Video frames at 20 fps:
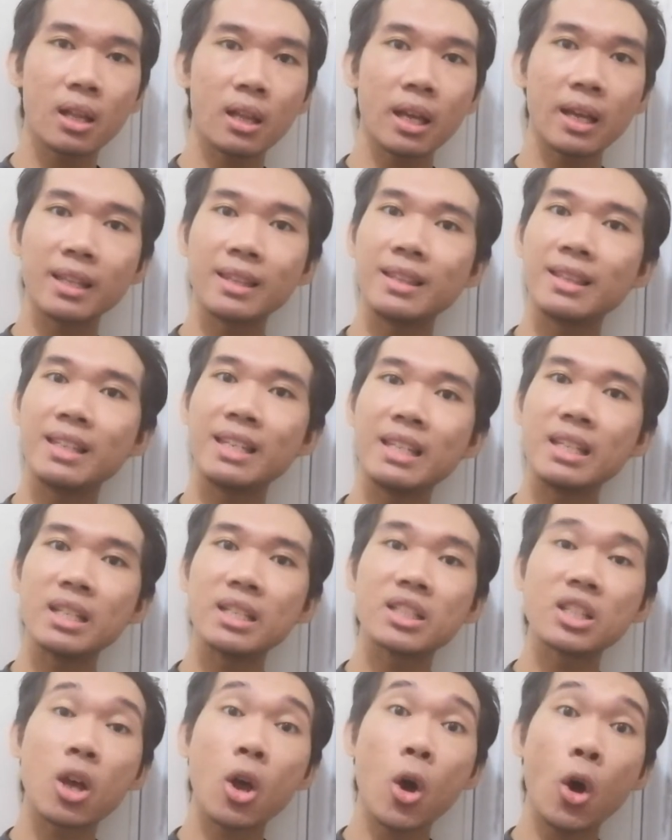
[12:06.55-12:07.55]
like
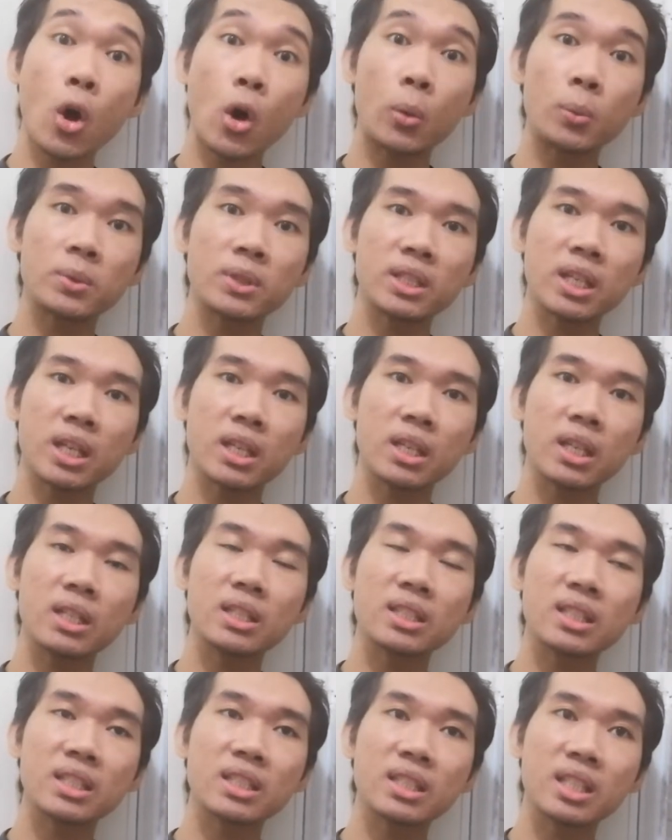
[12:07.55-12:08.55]
Nina's
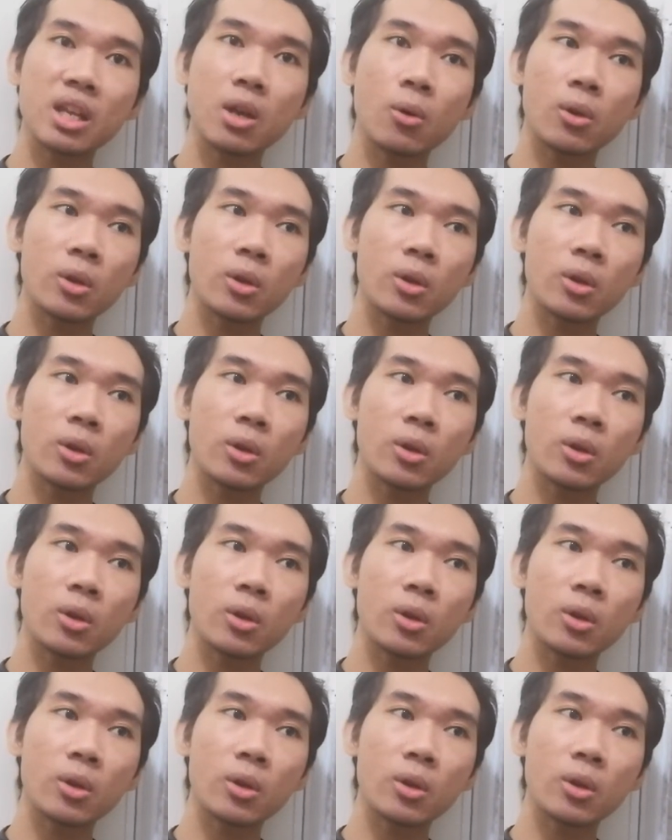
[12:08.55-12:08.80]
homesickness is the